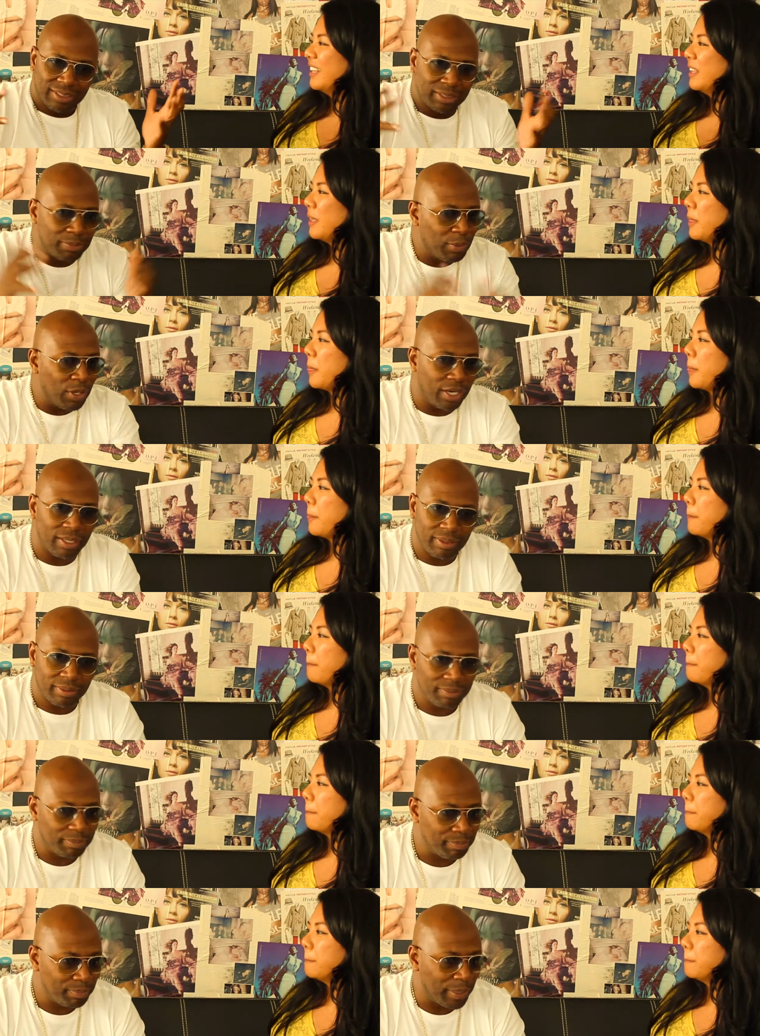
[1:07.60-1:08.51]
Speaker 1: Smart,
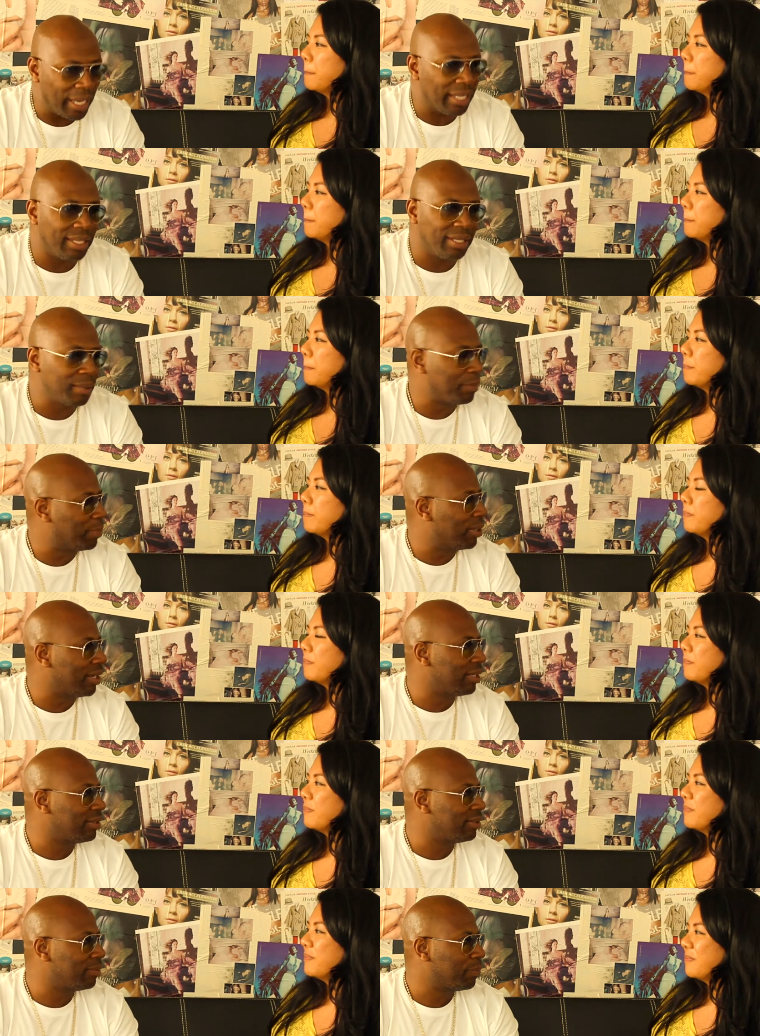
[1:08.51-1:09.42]
pain in the
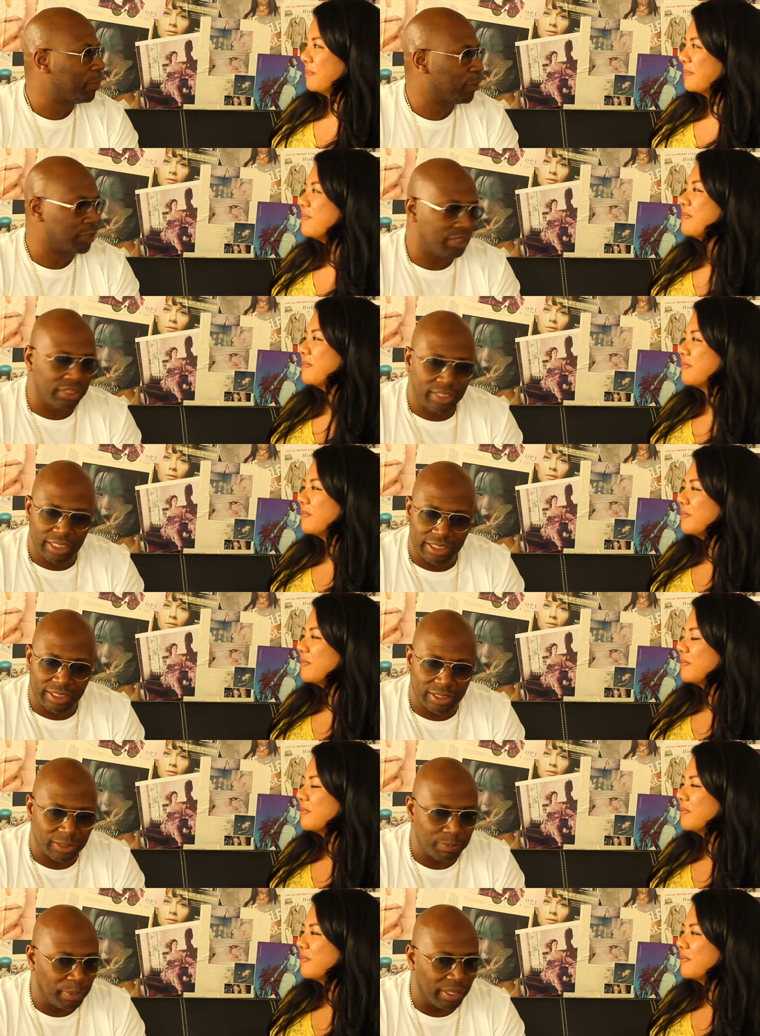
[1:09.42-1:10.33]
butt, push the
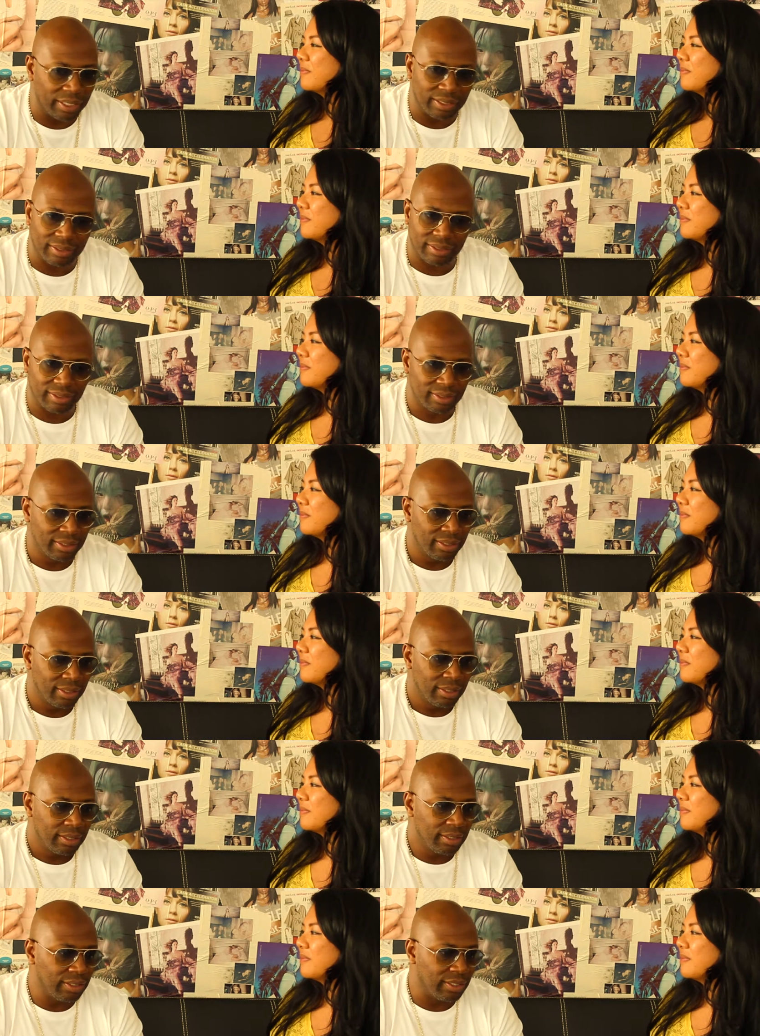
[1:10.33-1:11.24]
teacher's buttons
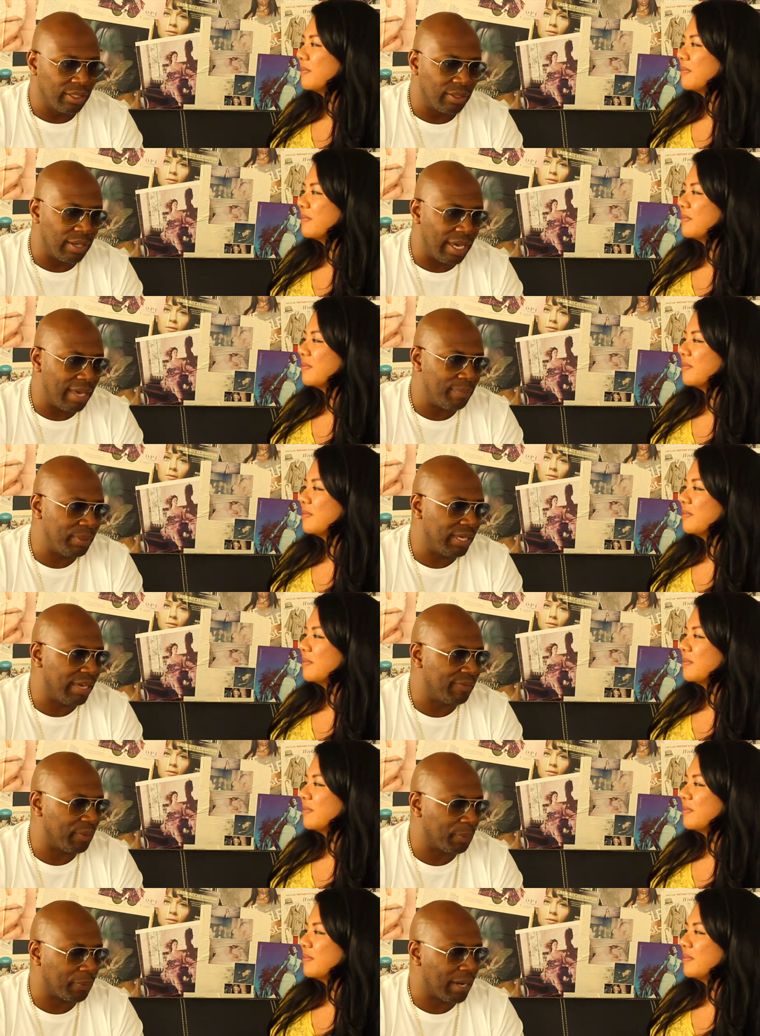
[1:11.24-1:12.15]
you know, I had
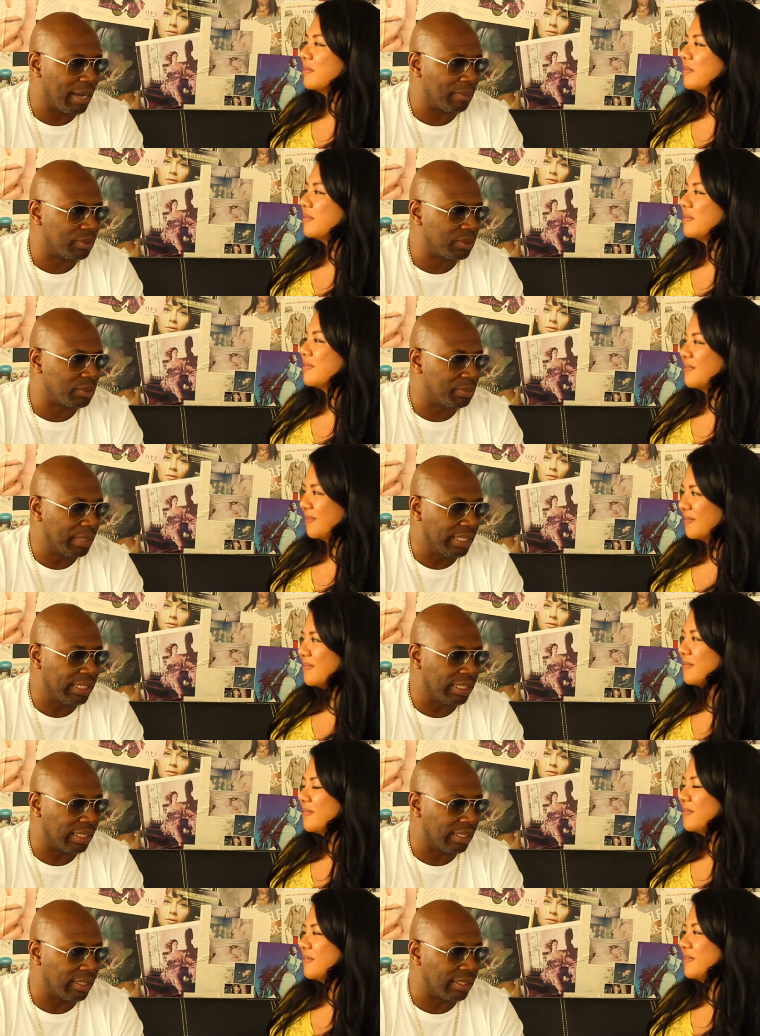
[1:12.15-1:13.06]
behavior problems,
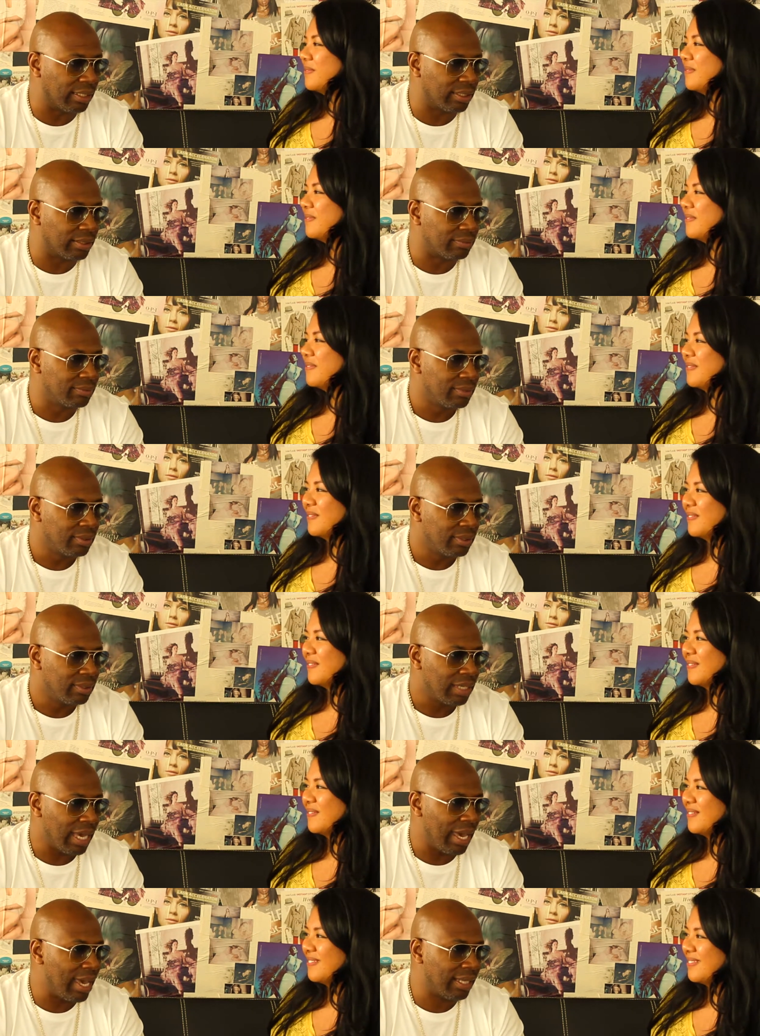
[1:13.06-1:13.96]
meaning uh,
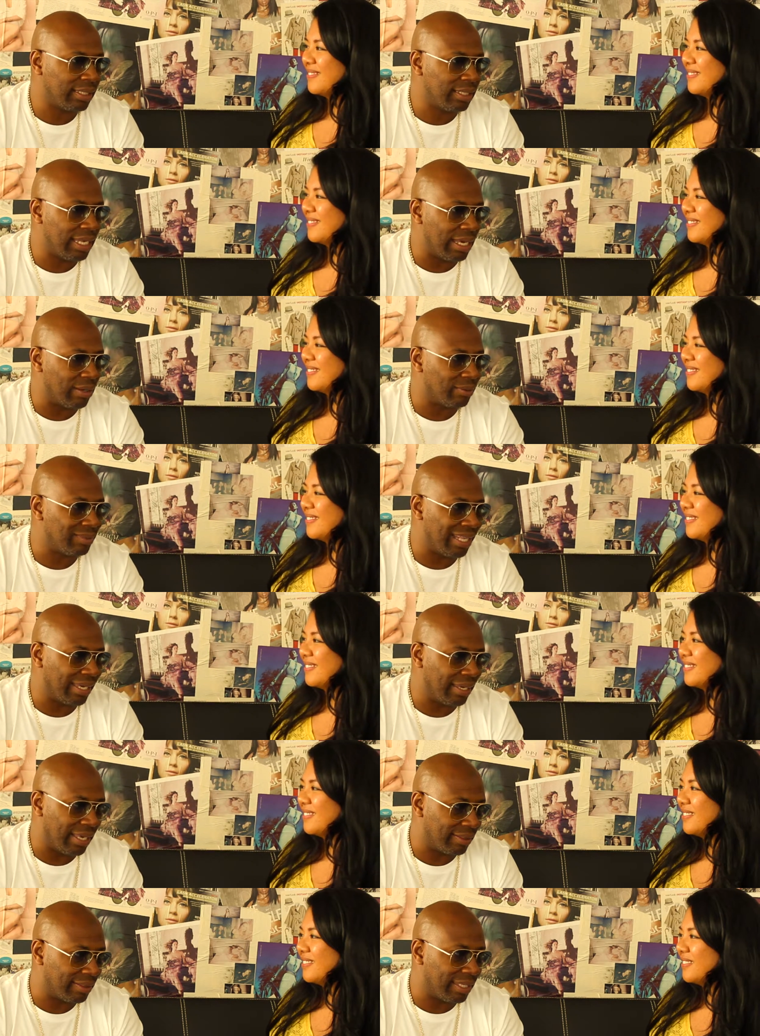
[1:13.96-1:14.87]
I acted out.
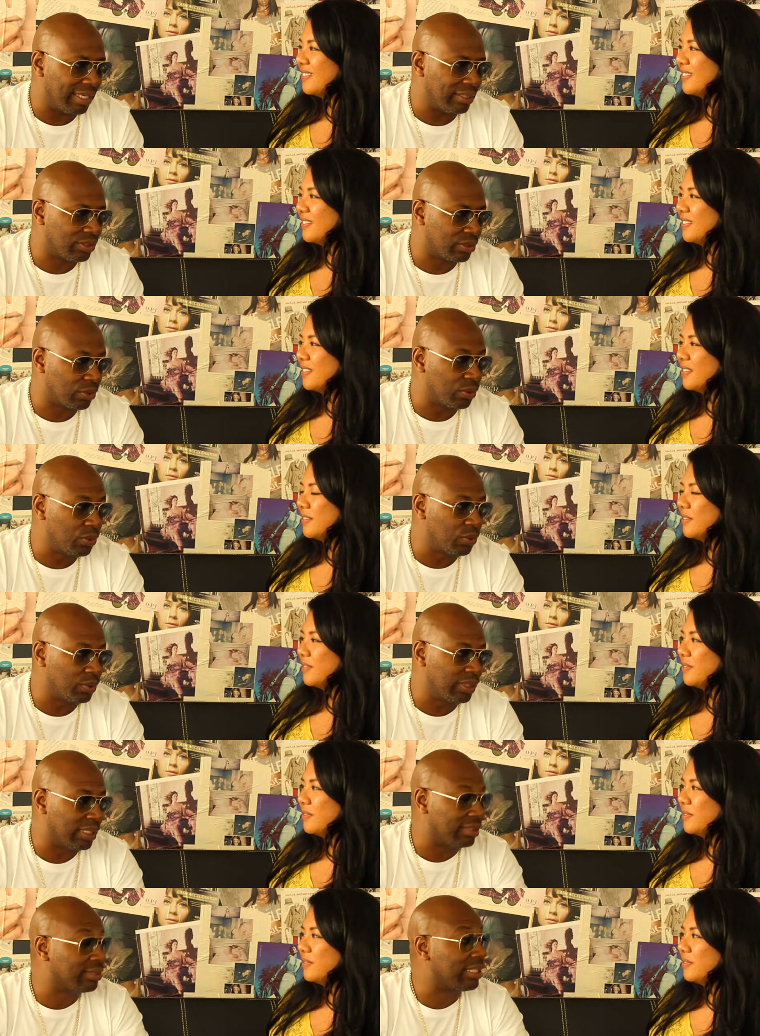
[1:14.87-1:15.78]
Like I think
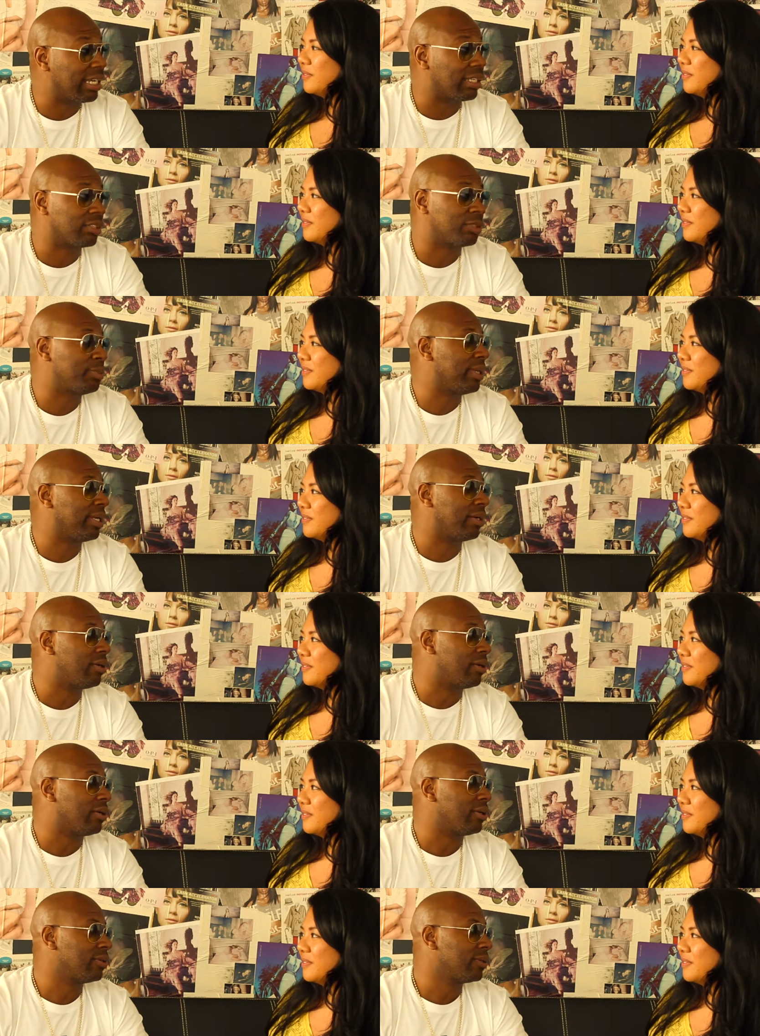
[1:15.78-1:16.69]
school didn't challenge me at
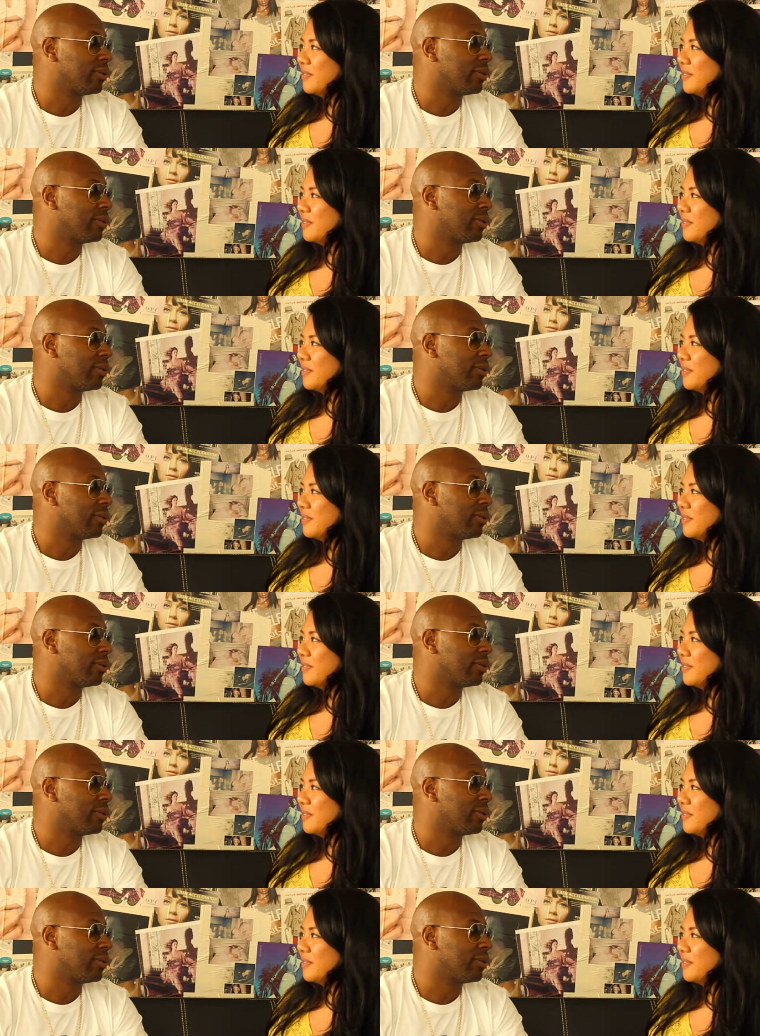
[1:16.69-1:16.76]
all.